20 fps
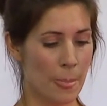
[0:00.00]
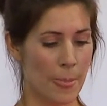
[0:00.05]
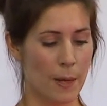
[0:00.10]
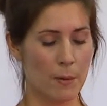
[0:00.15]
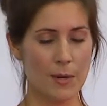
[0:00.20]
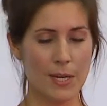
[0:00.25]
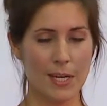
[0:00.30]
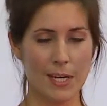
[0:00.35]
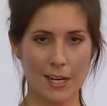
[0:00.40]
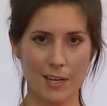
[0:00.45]
And
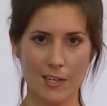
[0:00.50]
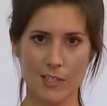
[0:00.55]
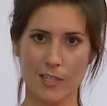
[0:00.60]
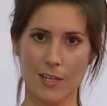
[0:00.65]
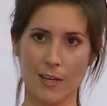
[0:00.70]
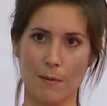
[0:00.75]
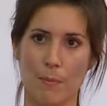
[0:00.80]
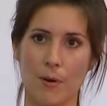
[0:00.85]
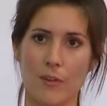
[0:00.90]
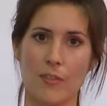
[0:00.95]
we can
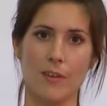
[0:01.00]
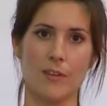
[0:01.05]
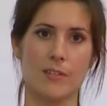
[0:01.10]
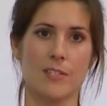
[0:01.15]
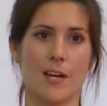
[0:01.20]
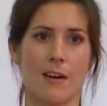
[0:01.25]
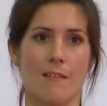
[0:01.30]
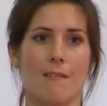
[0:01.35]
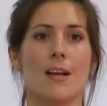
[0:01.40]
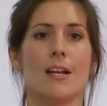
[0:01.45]
actually put those
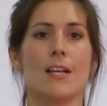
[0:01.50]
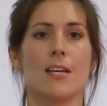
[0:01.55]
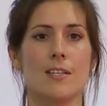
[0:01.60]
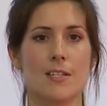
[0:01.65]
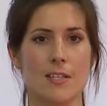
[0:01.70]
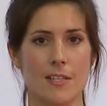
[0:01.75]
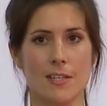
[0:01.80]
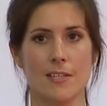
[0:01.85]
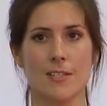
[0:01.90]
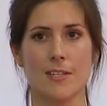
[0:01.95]
directly
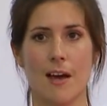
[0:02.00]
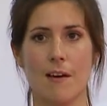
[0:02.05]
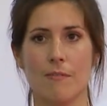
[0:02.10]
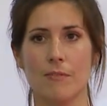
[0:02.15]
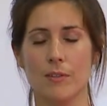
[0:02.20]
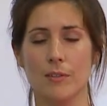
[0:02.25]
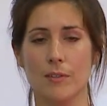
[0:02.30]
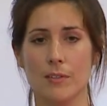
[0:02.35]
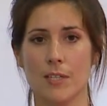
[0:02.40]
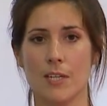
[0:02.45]
into the
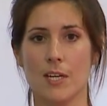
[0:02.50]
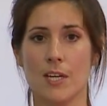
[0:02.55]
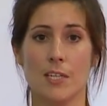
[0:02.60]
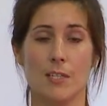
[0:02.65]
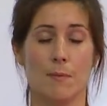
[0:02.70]
scaffold,